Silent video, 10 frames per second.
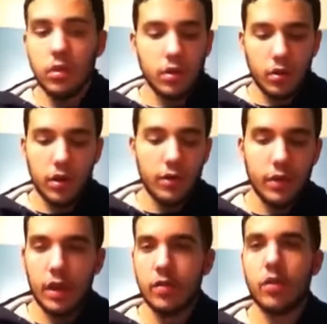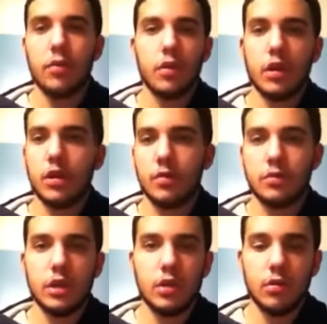you know, and then start breaking
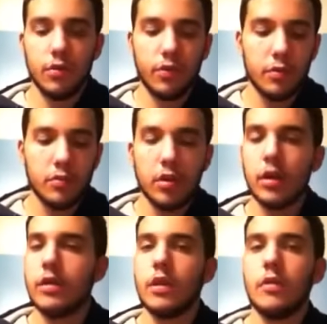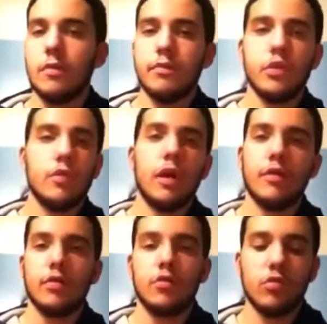up January, February, and then boom,
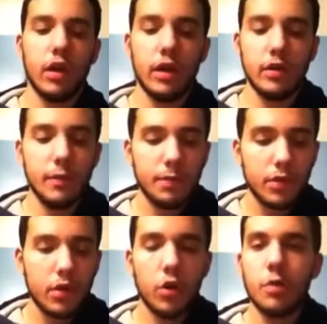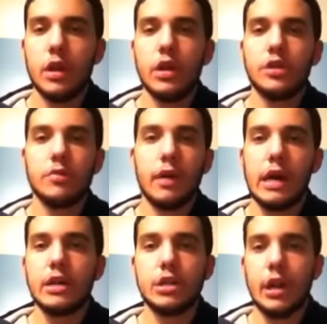have a great culmination
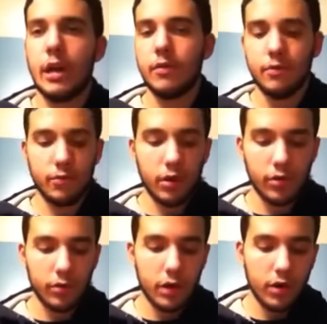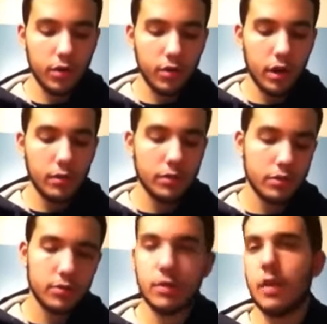match at WrestleMania 30.
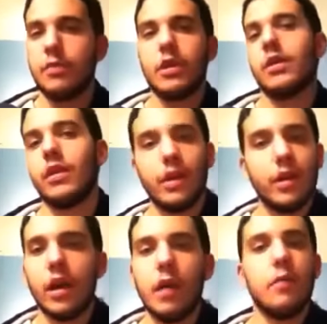I'm thinking ahead.